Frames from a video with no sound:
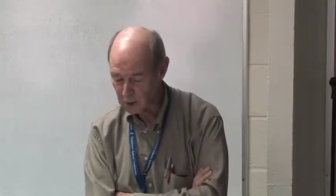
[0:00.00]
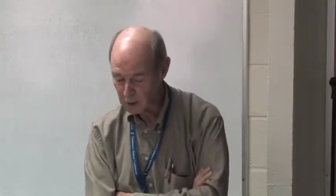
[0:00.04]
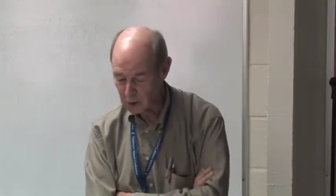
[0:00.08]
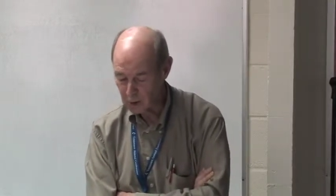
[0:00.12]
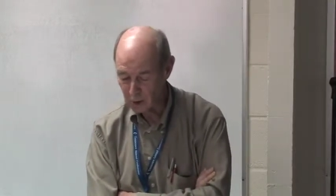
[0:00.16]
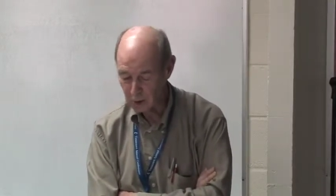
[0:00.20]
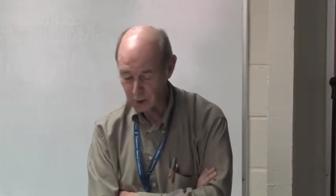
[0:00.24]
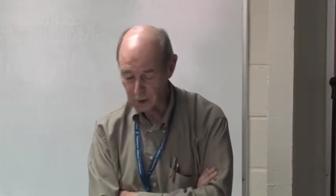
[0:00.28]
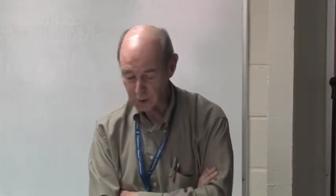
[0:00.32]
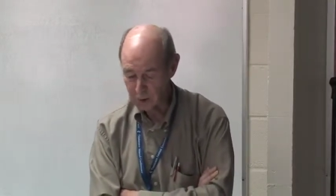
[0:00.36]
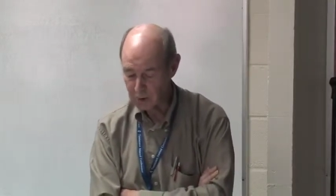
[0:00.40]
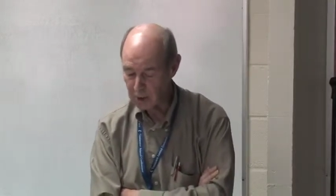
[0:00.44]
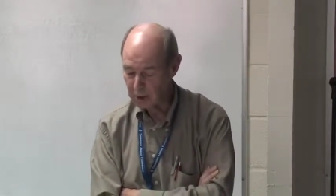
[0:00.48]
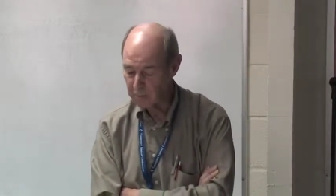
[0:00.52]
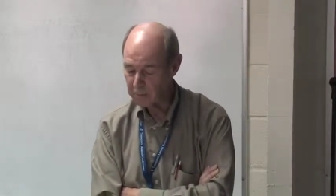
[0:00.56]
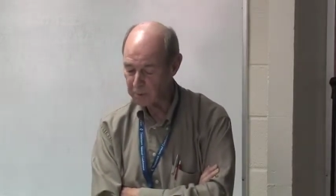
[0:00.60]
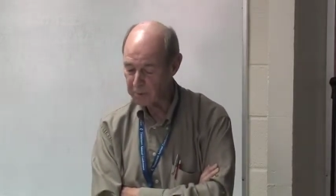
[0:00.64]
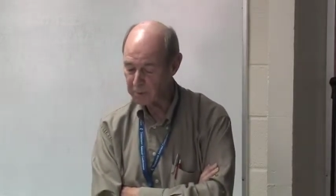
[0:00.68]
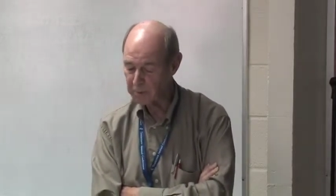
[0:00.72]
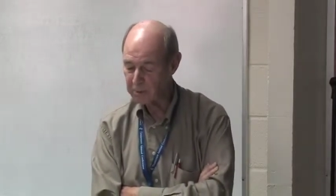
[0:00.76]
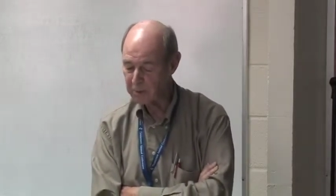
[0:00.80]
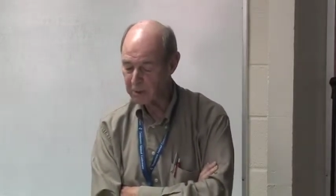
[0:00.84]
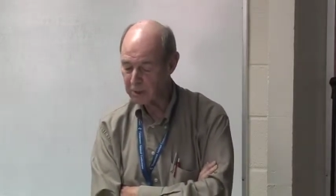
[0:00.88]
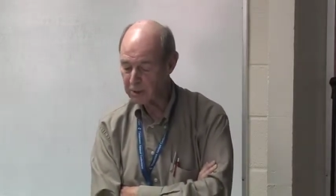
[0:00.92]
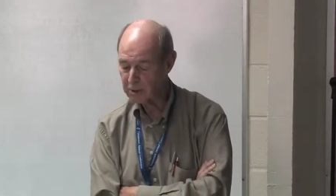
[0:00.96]
tall steeple
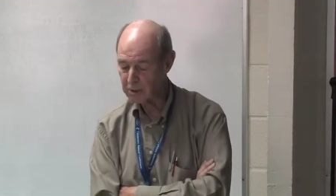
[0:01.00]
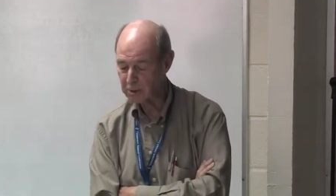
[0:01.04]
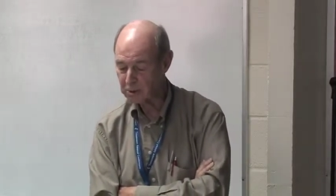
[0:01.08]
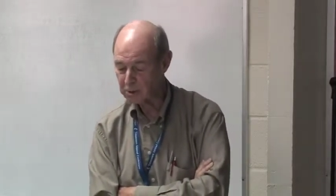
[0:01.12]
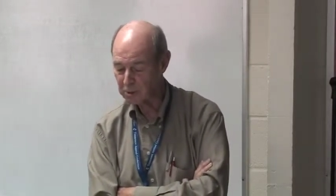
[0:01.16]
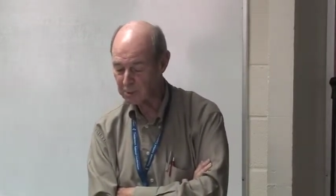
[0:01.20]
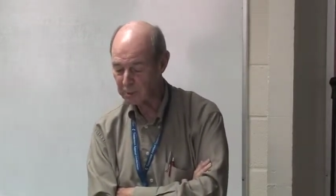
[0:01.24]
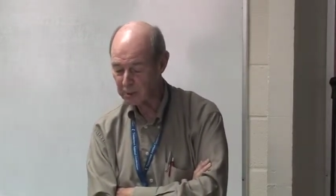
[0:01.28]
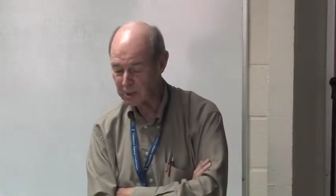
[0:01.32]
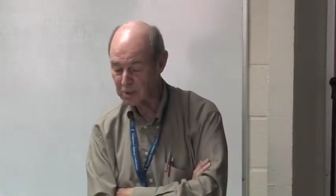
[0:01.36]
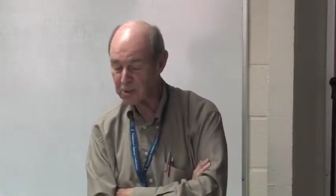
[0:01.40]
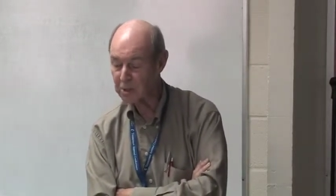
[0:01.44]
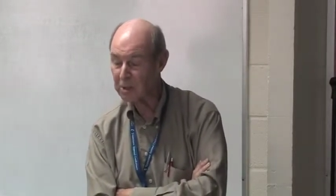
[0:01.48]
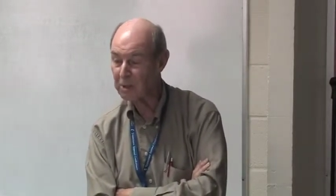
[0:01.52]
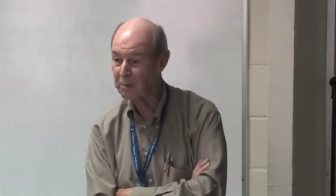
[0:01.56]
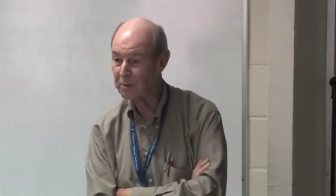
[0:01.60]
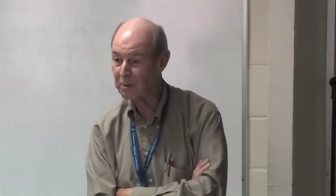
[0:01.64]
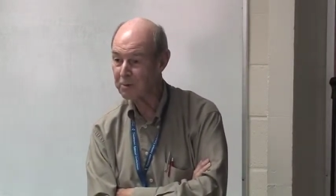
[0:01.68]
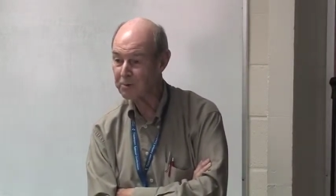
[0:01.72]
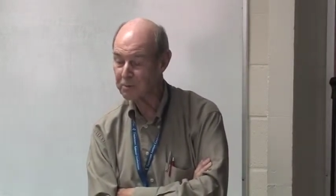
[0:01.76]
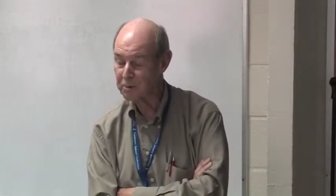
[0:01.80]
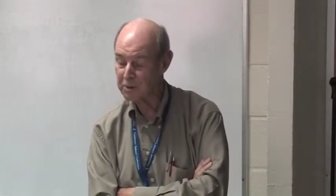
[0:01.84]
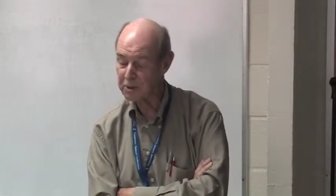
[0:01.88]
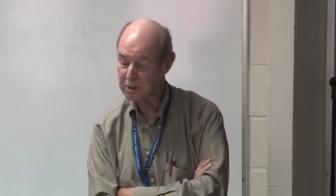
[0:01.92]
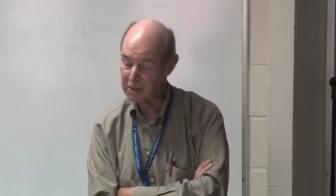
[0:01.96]
preachers may seem
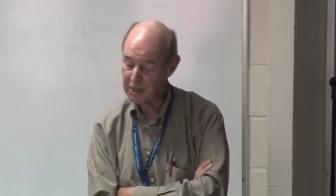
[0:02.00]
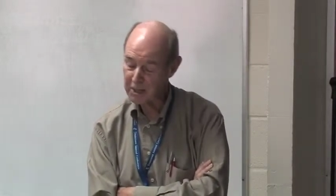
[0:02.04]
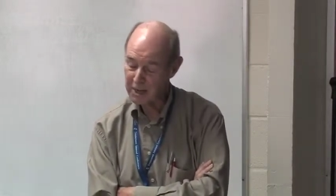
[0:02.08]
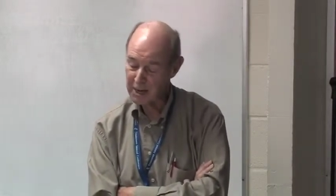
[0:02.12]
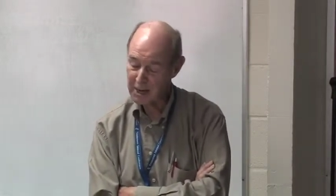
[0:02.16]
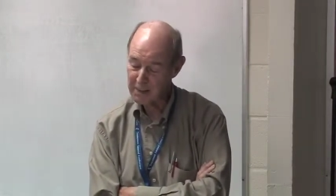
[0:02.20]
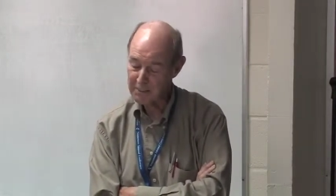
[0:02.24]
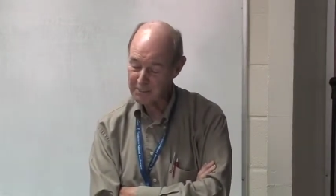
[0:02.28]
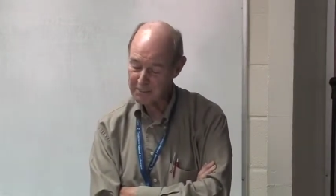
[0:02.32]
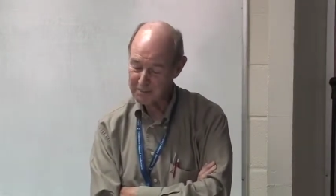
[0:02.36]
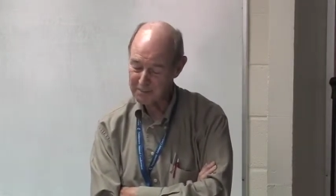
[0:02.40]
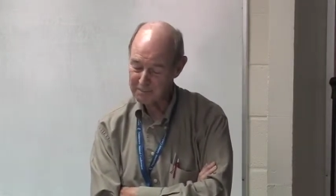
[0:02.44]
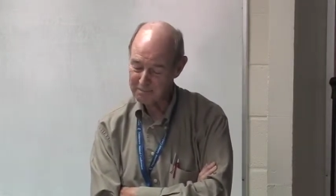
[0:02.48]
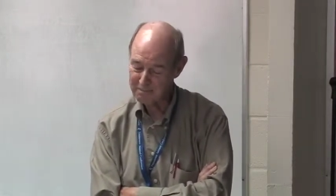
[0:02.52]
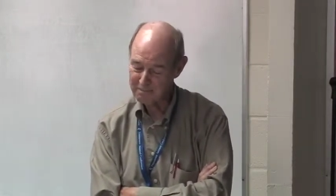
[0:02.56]
over the top.